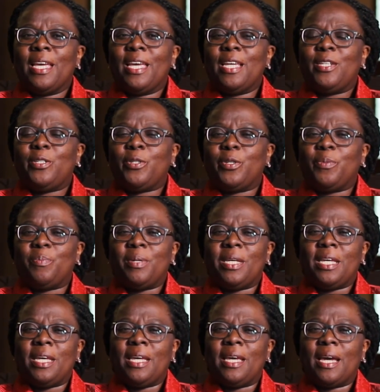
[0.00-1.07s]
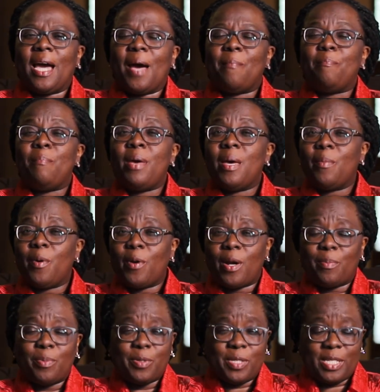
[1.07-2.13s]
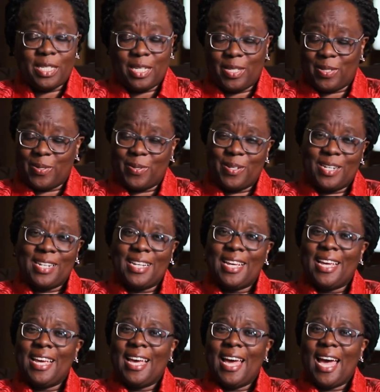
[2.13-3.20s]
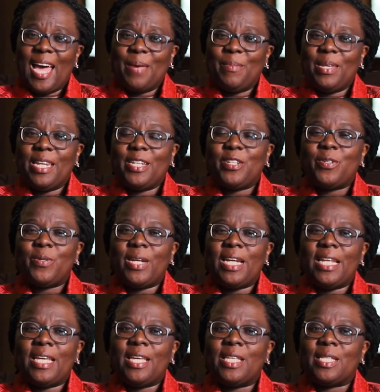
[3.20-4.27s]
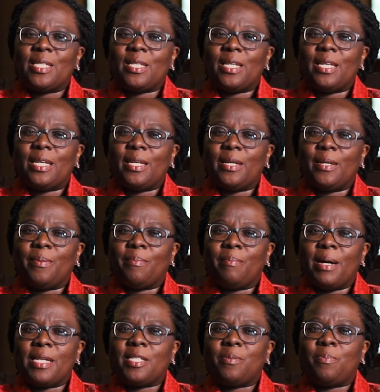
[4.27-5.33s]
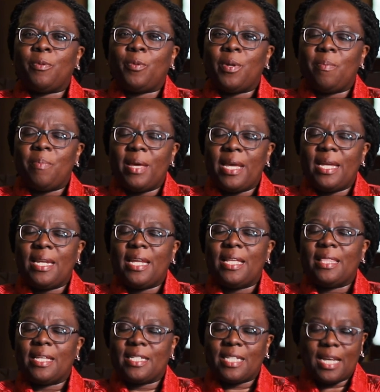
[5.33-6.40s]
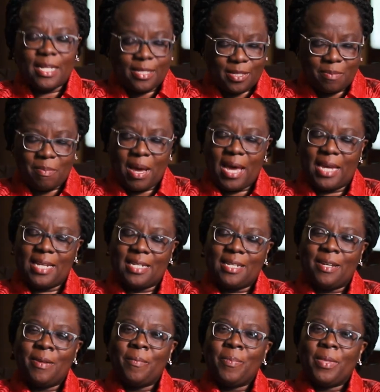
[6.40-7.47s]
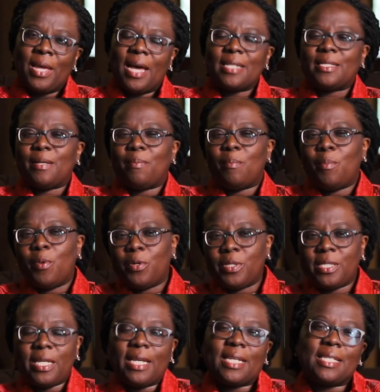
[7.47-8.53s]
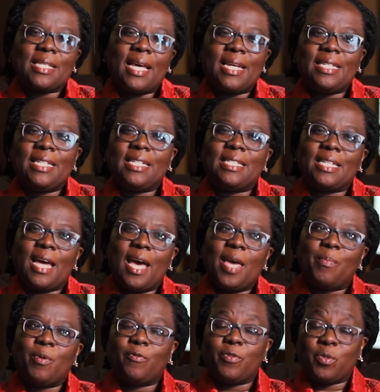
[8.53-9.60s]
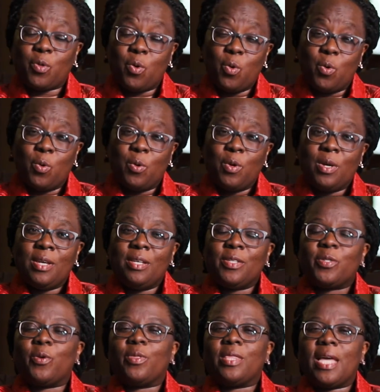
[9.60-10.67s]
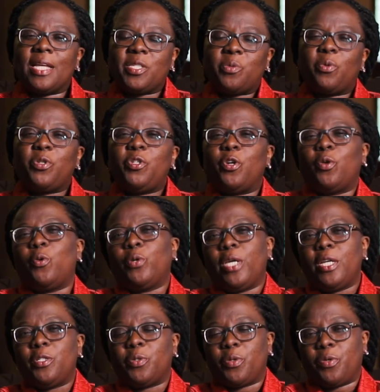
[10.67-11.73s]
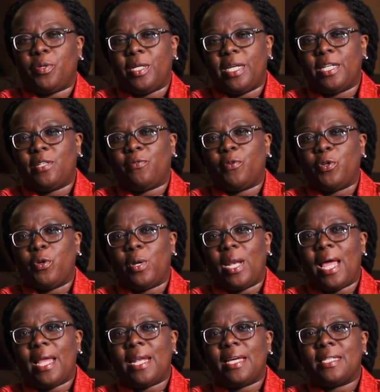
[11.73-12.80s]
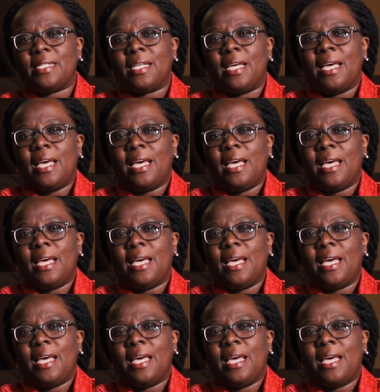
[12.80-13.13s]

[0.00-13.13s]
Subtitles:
It should be a memorable season. I mean, it really is, must remain in the child's mind as the most exciting time of school. So that's what you're looking to create for your learners